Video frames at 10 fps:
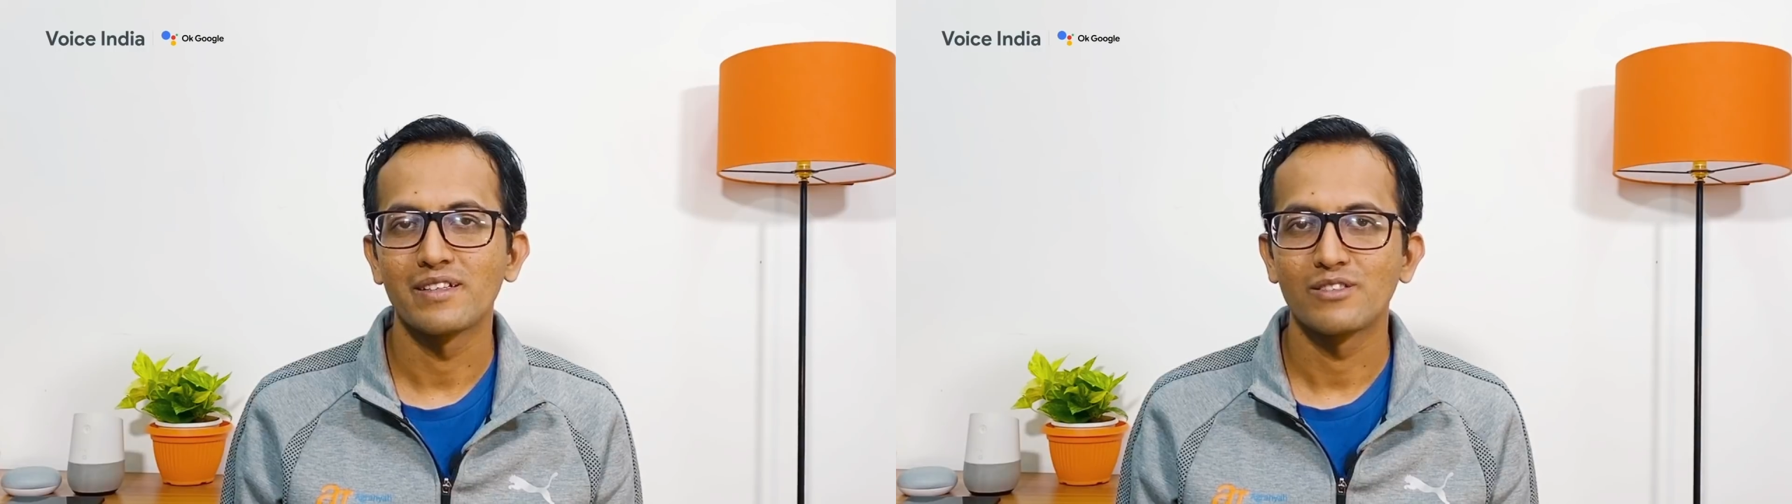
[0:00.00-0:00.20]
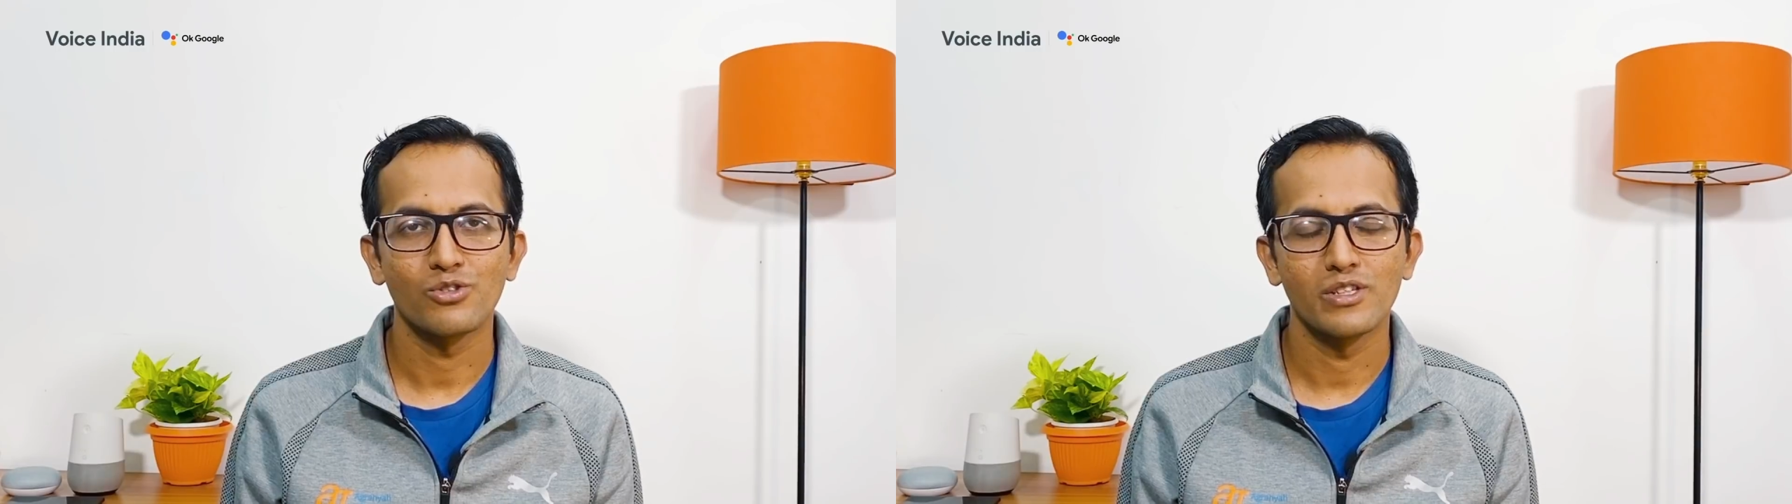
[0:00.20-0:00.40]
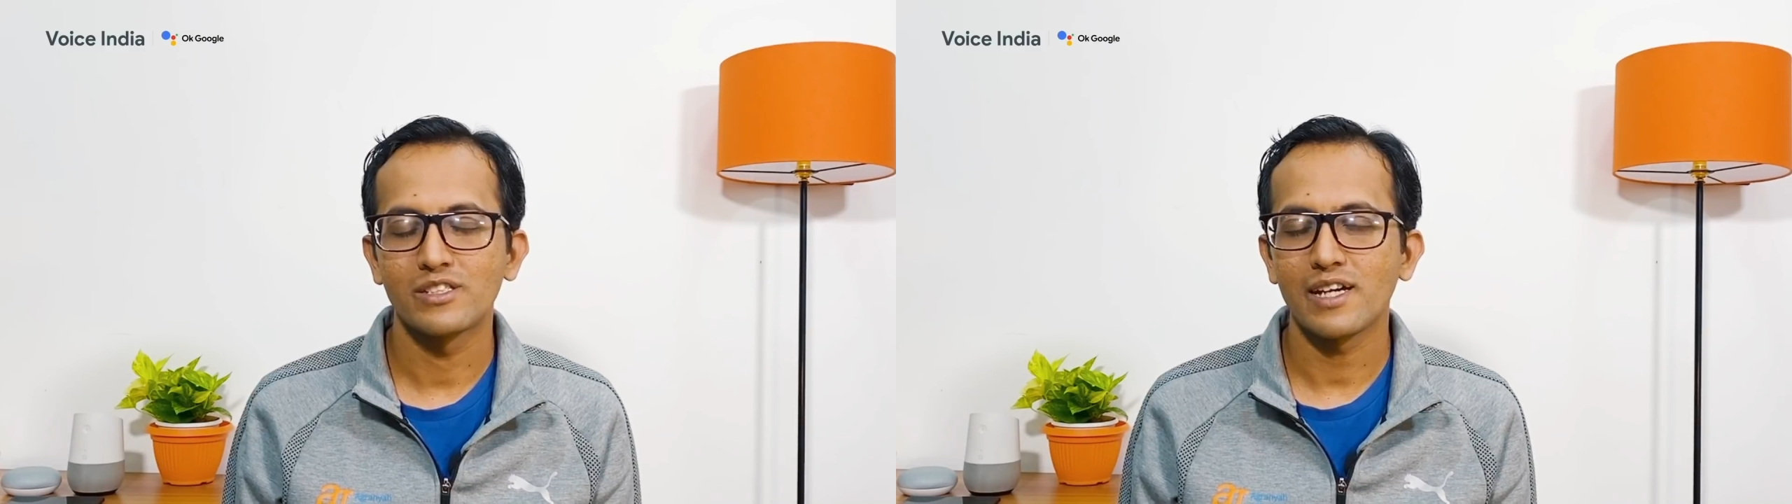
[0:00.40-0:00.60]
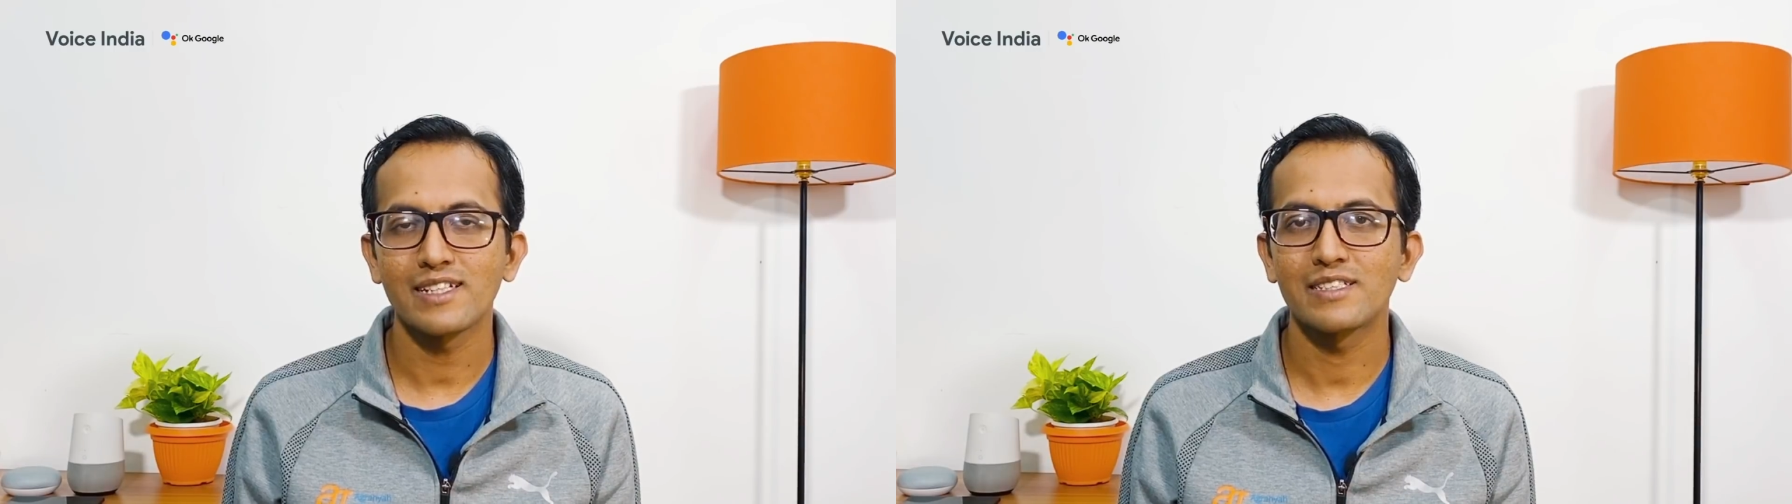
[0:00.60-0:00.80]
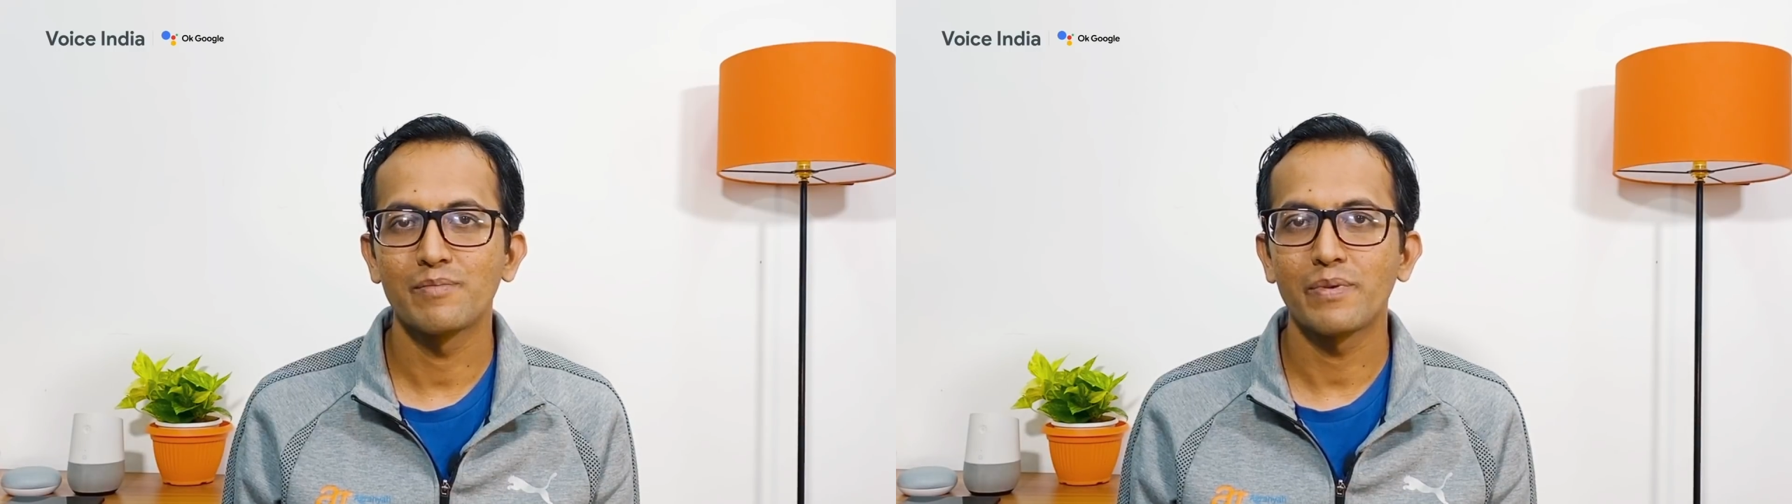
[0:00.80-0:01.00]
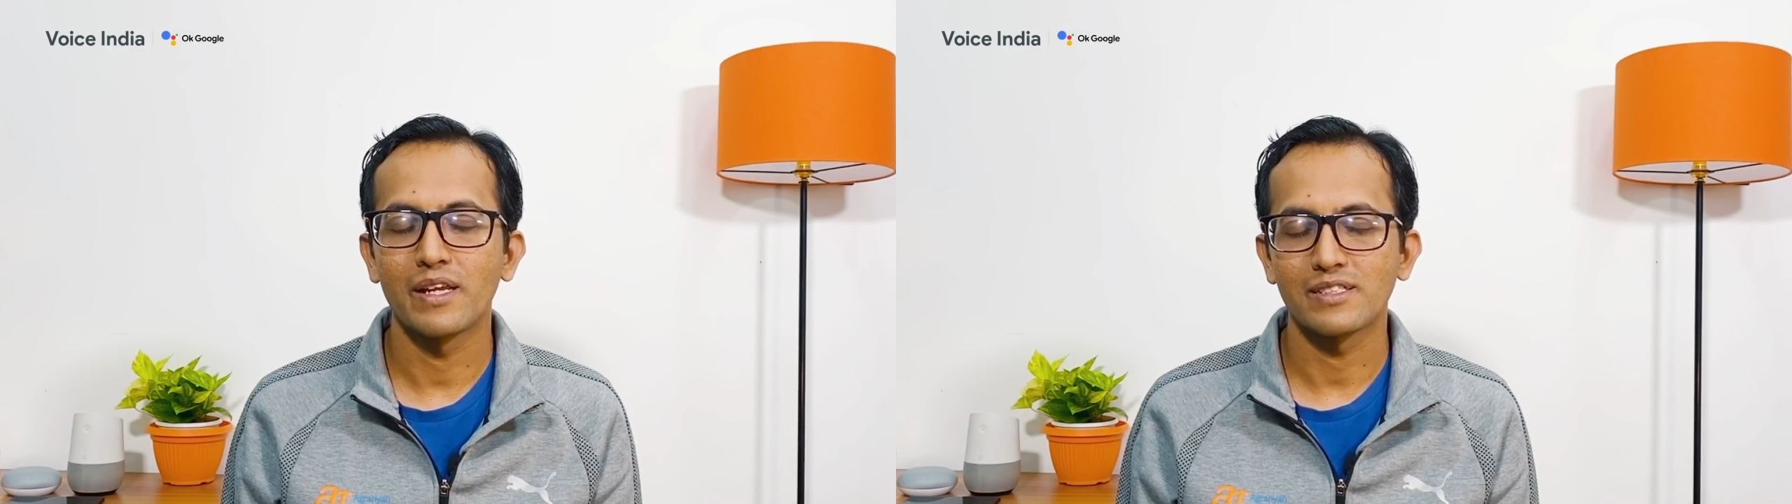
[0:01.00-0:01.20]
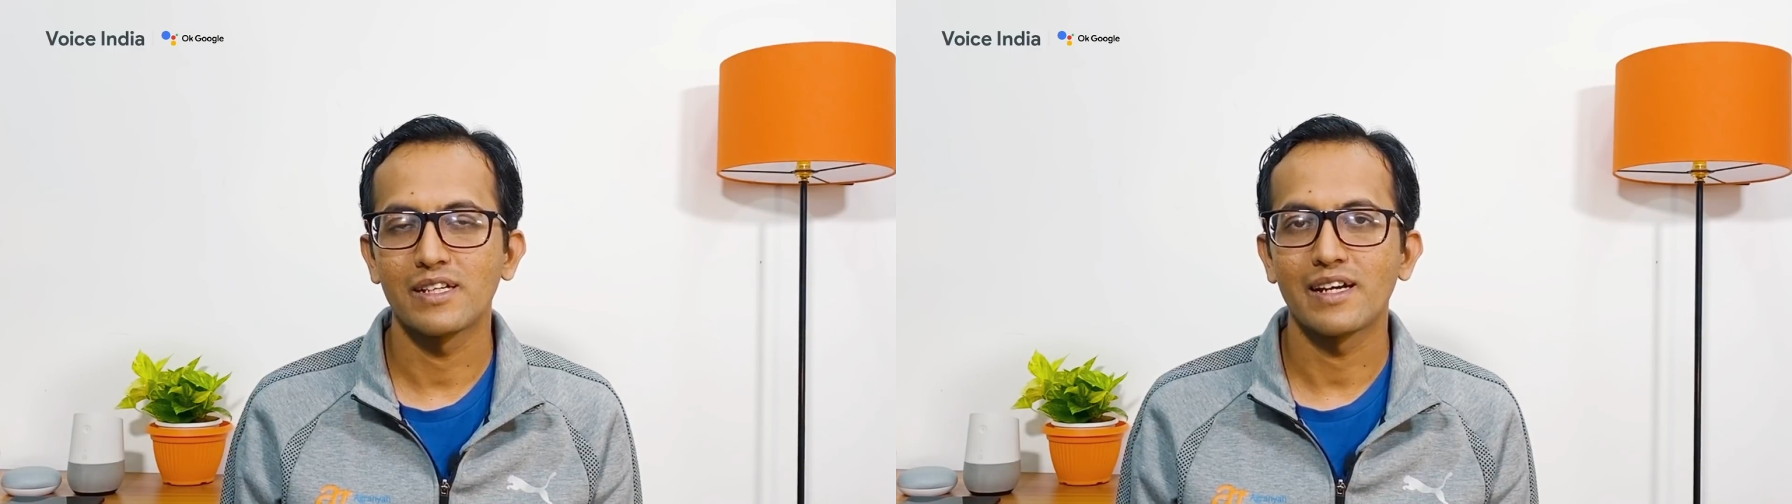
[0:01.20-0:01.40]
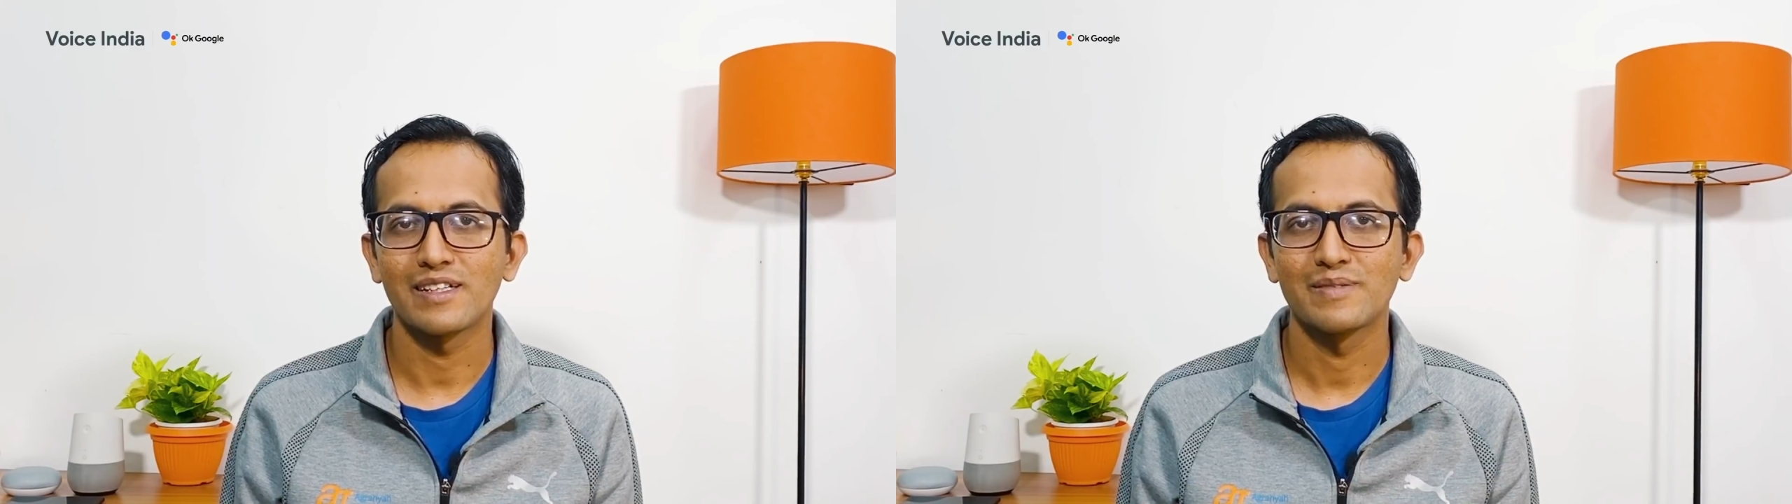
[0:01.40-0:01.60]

So it's as simple as that.